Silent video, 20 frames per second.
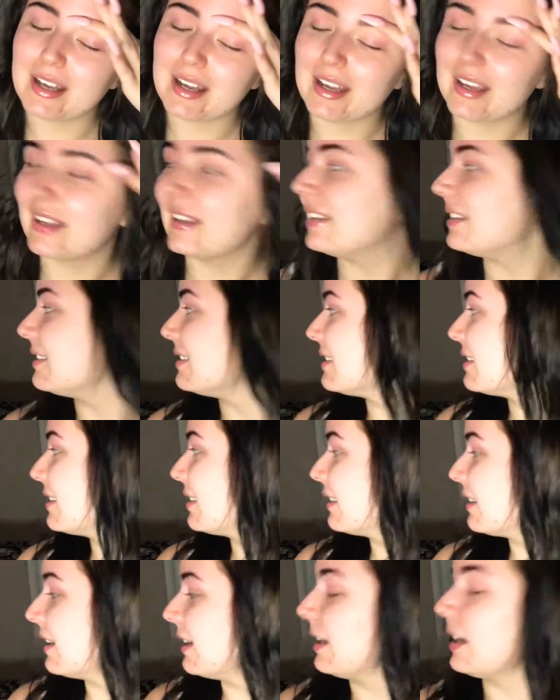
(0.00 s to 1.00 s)
and
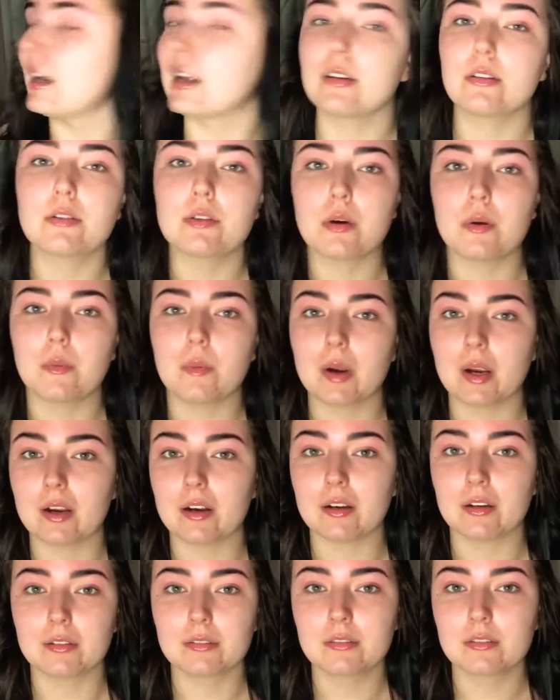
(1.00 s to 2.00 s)
I don't know
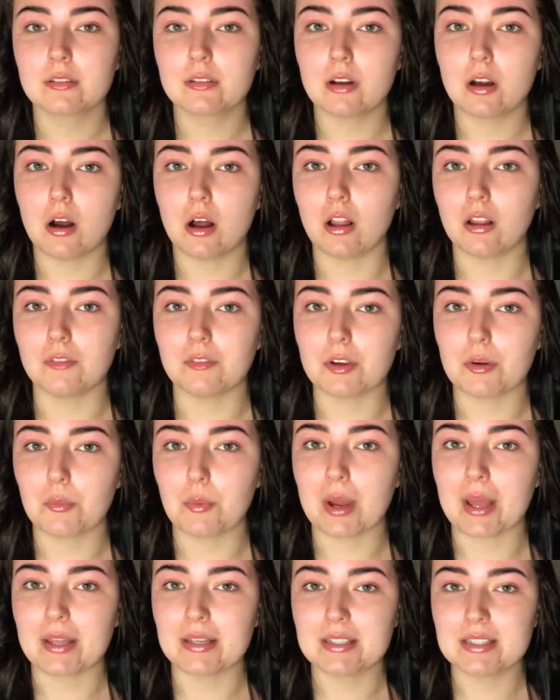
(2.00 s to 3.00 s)
where all of it
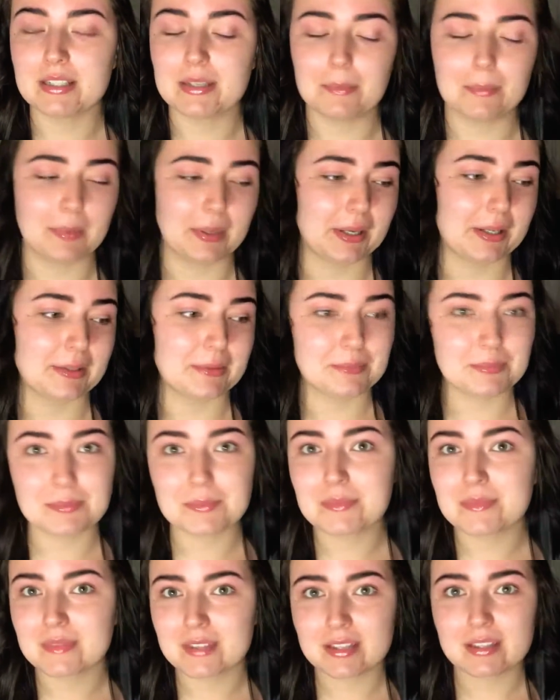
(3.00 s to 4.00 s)
went, but
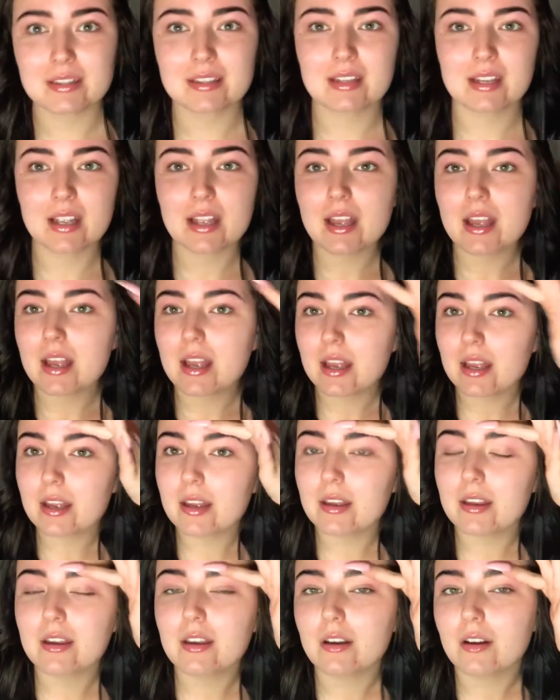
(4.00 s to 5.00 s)

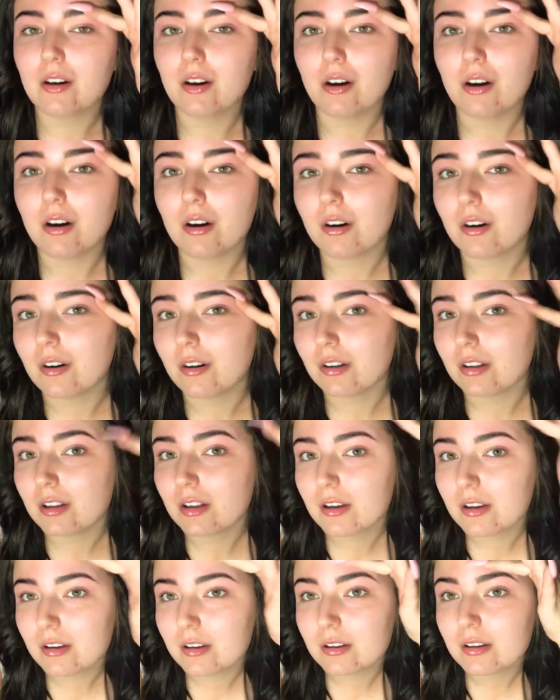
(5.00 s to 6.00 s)
it all
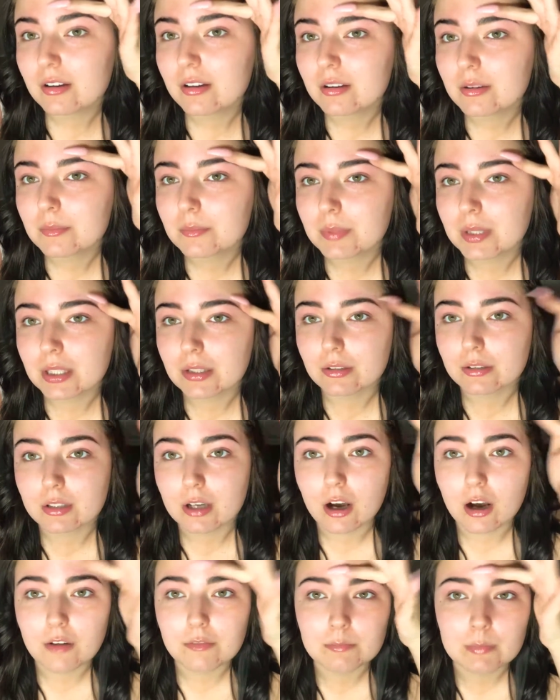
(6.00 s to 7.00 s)
peeled
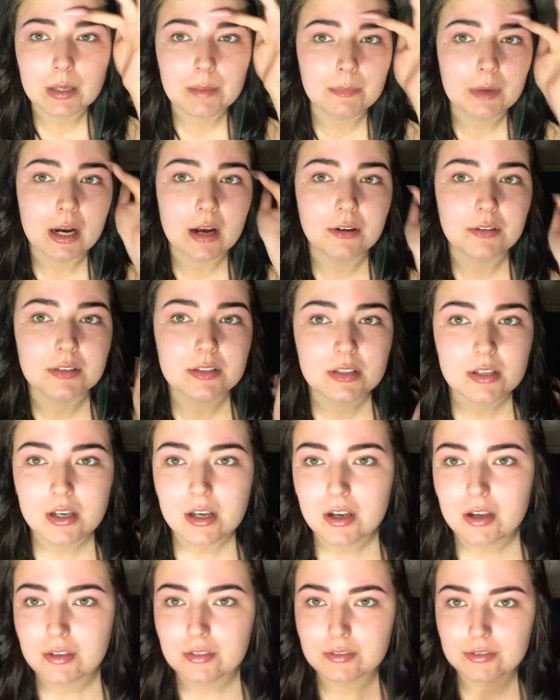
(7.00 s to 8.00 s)
off my brows.
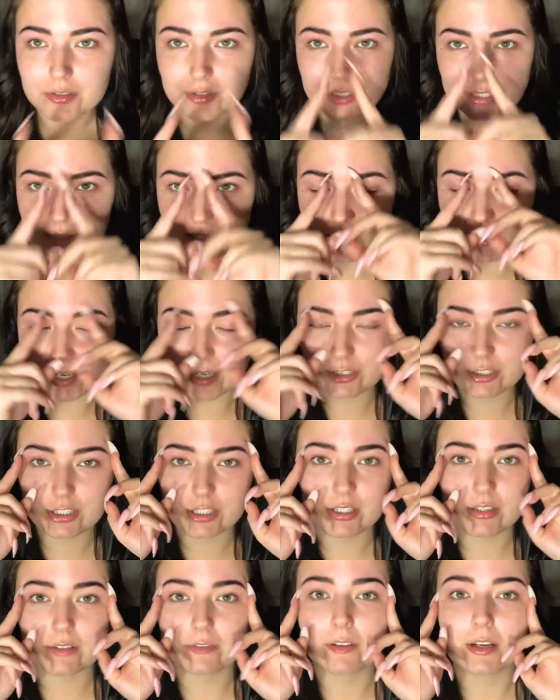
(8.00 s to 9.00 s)
So this is
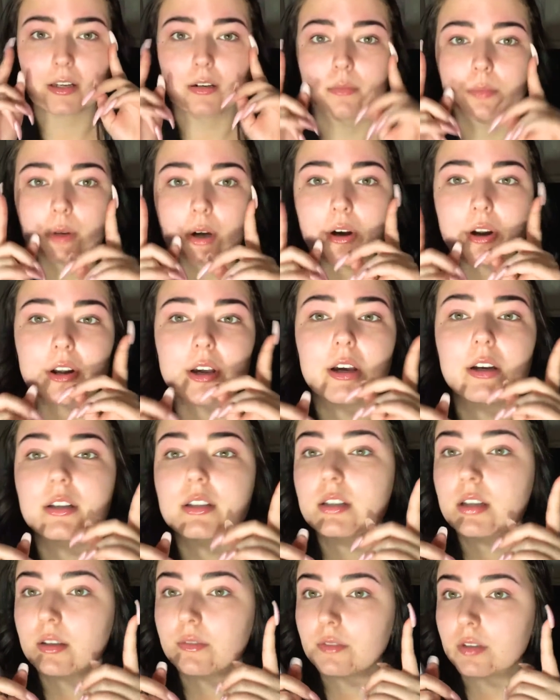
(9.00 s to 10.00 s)
actually the final
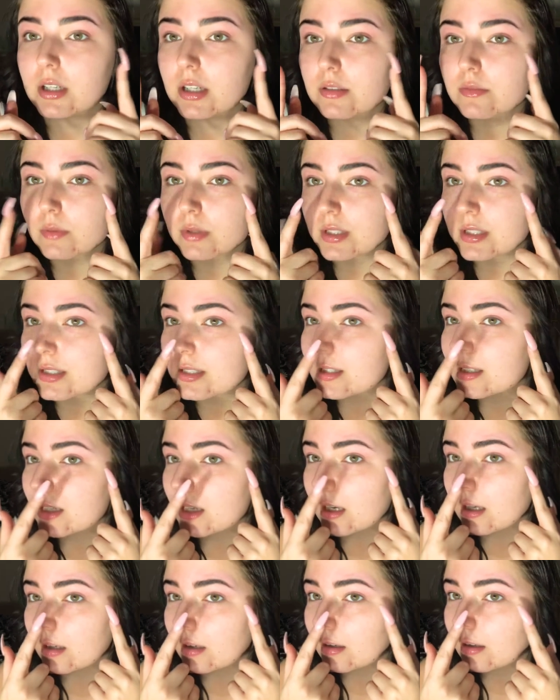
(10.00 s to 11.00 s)
product if you guys want to
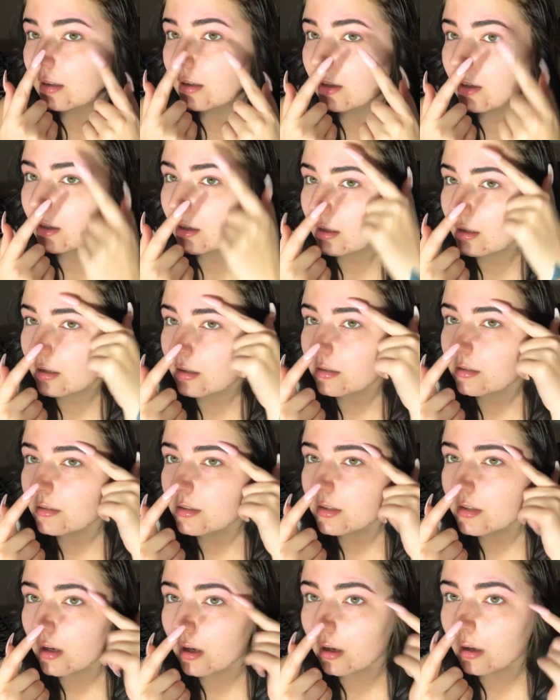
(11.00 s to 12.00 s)
see.
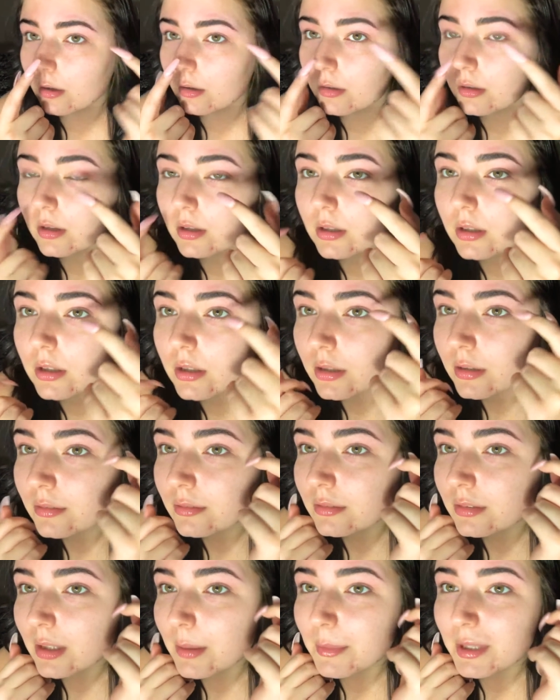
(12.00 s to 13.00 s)
So
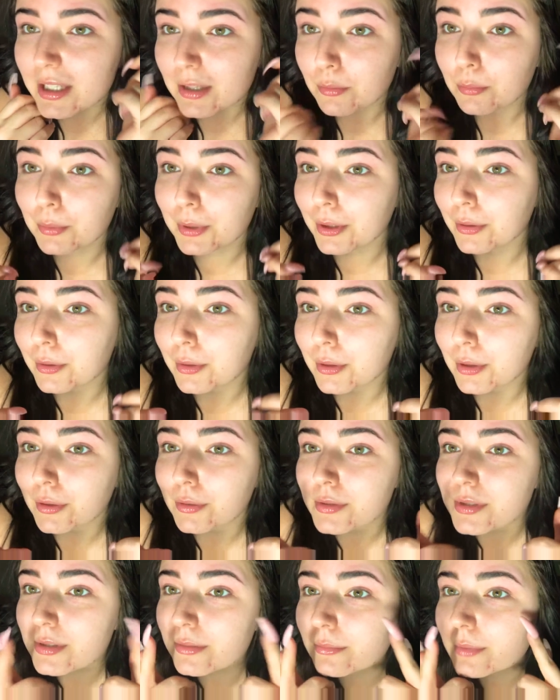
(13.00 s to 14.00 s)
let me get real
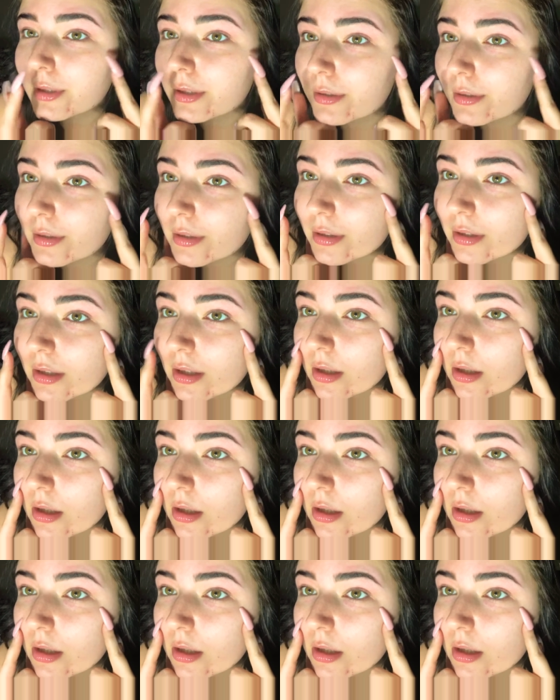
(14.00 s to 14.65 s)
close and real.